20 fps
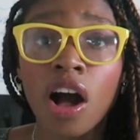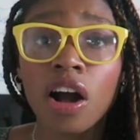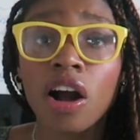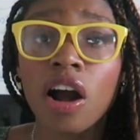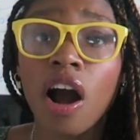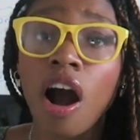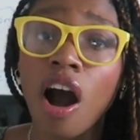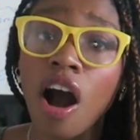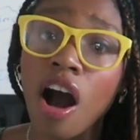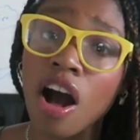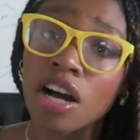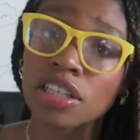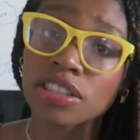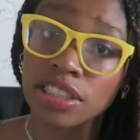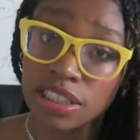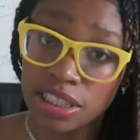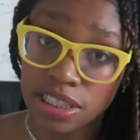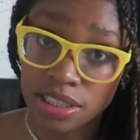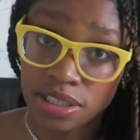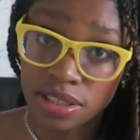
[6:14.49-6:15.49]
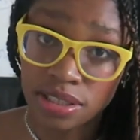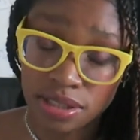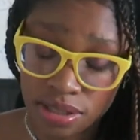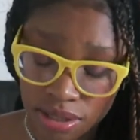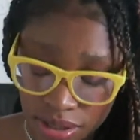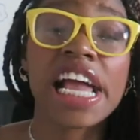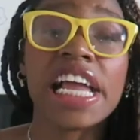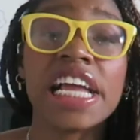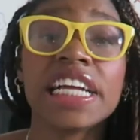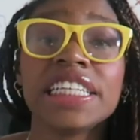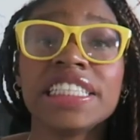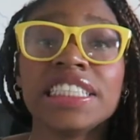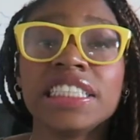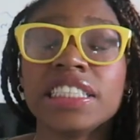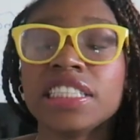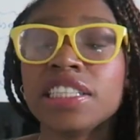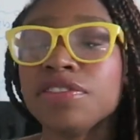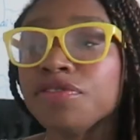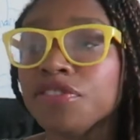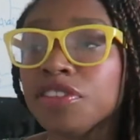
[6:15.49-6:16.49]
content
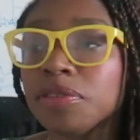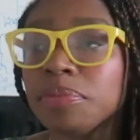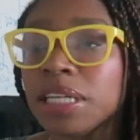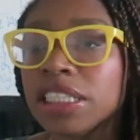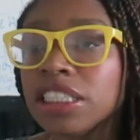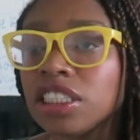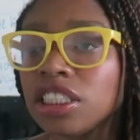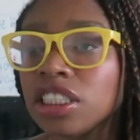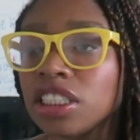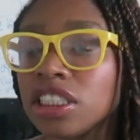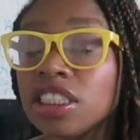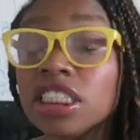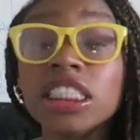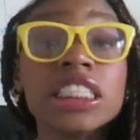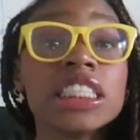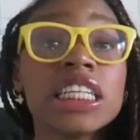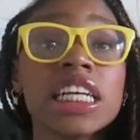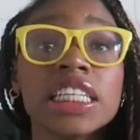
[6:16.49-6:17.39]
and information